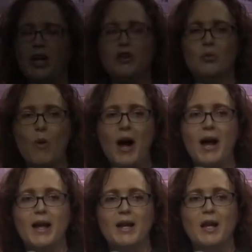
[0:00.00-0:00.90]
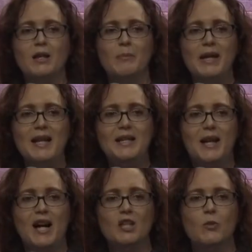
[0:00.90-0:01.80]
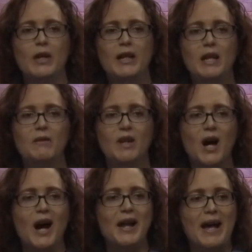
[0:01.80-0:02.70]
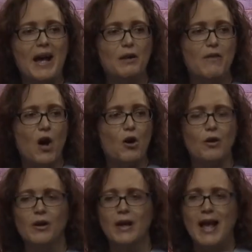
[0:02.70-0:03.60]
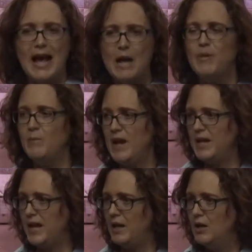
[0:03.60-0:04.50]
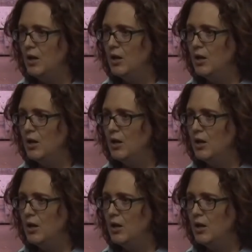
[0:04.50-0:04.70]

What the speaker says: here's why. Many times we leave God out of our habit making.